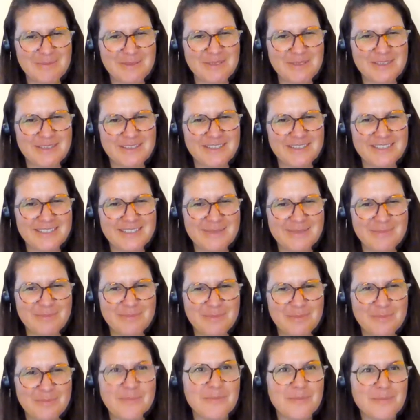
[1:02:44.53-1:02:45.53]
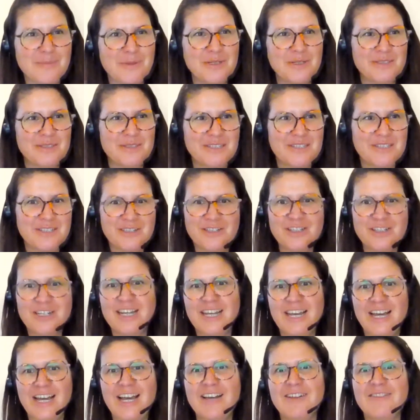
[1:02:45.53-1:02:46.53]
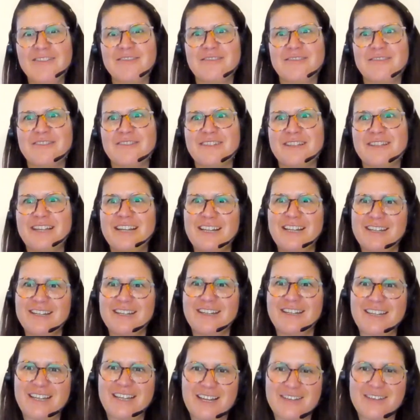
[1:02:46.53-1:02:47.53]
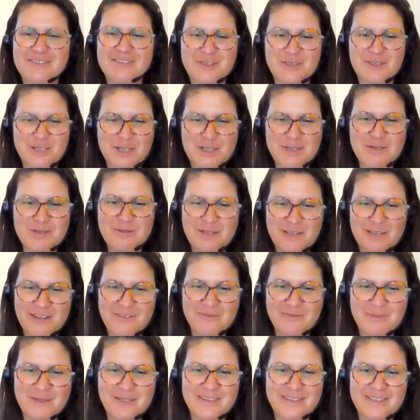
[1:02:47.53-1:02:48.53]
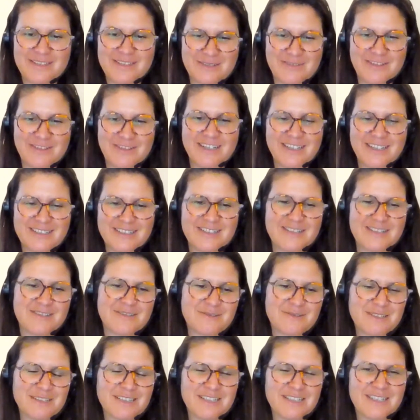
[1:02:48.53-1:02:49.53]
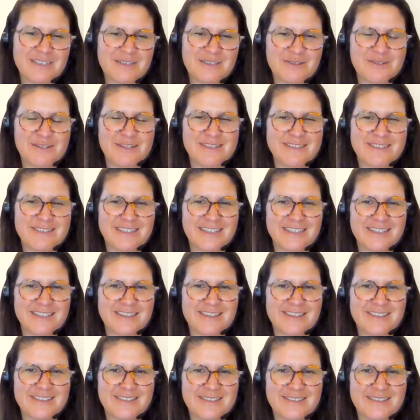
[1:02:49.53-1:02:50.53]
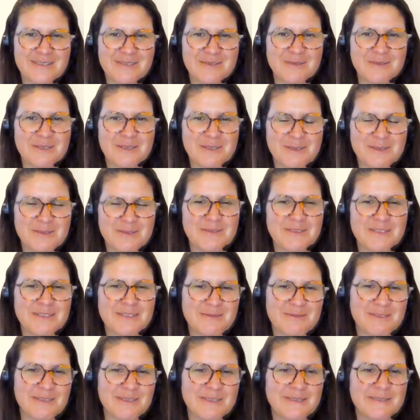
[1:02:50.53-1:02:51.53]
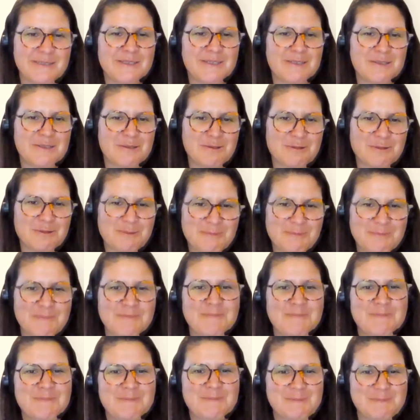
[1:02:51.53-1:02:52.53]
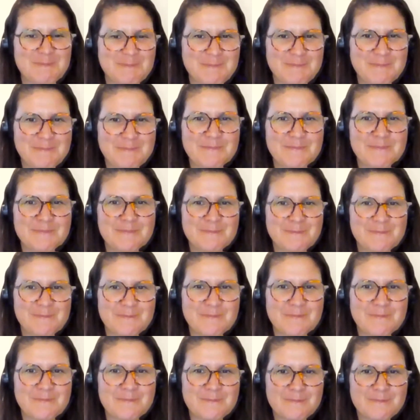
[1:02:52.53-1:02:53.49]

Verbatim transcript: But this position I have uh, uh, have the chance to have by this fact is really interesting in this situation as well. It's true. Yeah, yeah. I mean, mm.